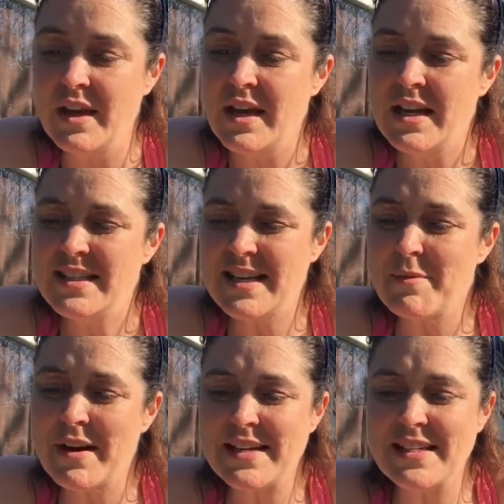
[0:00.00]

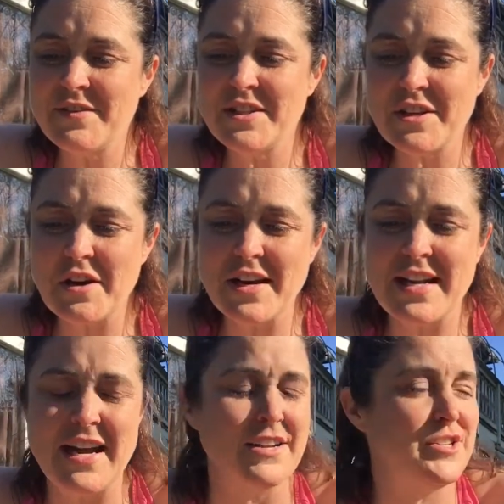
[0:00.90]
"Summer hasn't even started
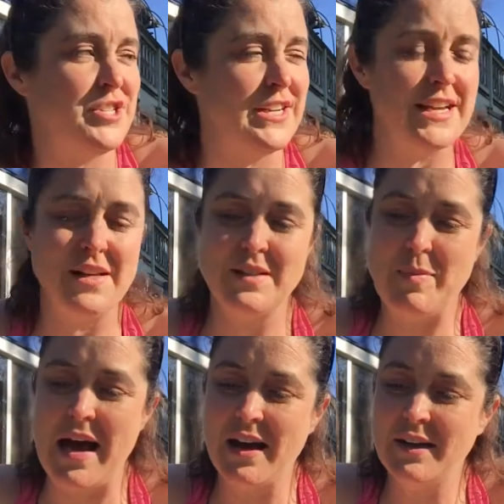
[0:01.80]
yet," she yelled
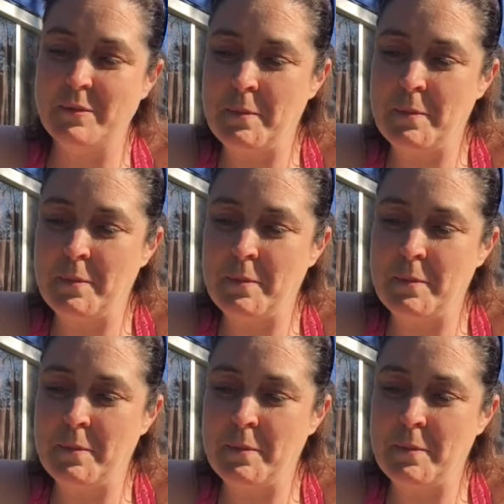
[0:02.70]
back.